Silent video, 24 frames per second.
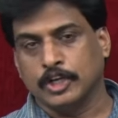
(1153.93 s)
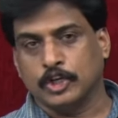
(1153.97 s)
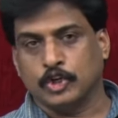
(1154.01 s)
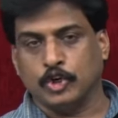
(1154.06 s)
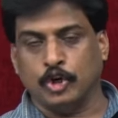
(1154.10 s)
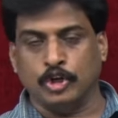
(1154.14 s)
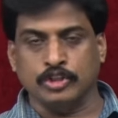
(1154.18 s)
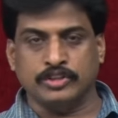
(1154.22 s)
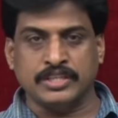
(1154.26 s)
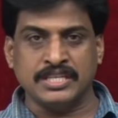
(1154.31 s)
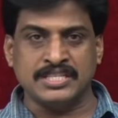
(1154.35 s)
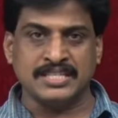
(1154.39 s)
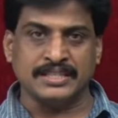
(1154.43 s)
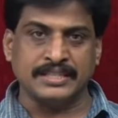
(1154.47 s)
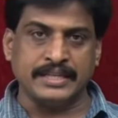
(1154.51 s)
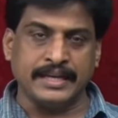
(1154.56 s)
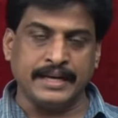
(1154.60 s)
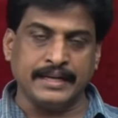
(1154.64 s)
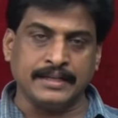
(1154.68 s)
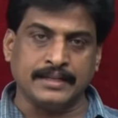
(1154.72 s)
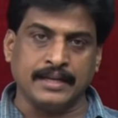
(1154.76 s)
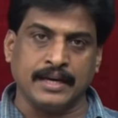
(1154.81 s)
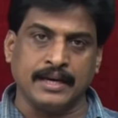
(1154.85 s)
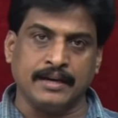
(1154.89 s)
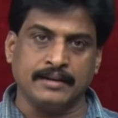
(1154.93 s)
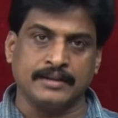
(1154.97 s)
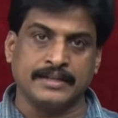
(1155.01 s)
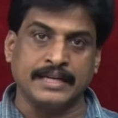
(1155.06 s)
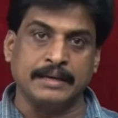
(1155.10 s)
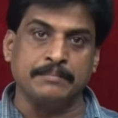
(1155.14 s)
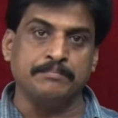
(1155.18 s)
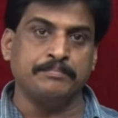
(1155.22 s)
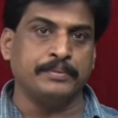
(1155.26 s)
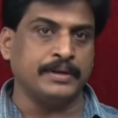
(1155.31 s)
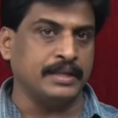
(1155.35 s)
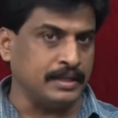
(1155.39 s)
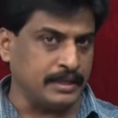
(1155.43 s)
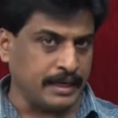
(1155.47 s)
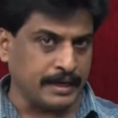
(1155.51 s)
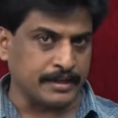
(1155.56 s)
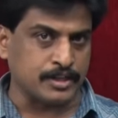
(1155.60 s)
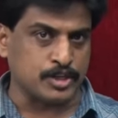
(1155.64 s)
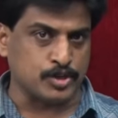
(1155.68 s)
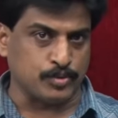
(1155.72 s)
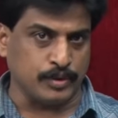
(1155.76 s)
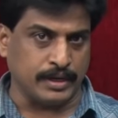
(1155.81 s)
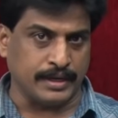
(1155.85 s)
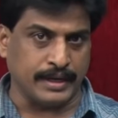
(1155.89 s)
No, this data temporary
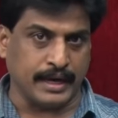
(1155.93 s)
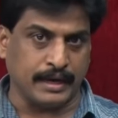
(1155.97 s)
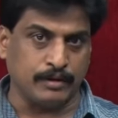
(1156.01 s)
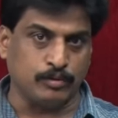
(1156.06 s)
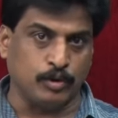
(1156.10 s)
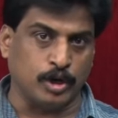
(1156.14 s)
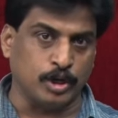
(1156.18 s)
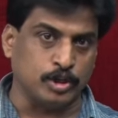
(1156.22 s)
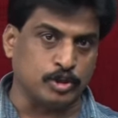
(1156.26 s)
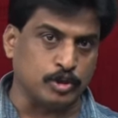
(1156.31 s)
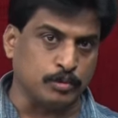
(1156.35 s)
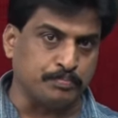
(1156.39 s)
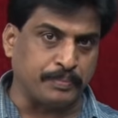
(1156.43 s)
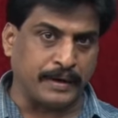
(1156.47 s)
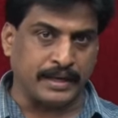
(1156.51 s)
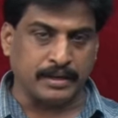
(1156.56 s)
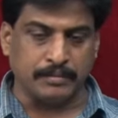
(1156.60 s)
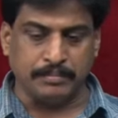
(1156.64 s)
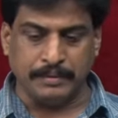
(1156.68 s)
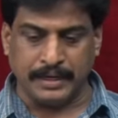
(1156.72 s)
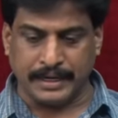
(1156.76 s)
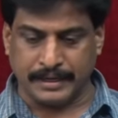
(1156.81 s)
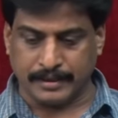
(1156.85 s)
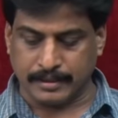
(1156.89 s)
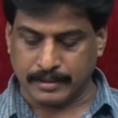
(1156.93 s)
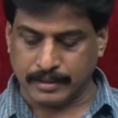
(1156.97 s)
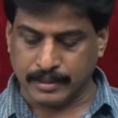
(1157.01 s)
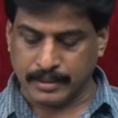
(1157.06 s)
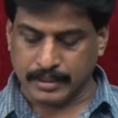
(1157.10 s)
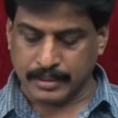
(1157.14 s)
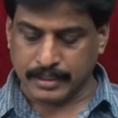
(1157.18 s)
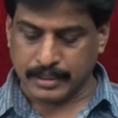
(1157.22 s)
actually, I want to permanent.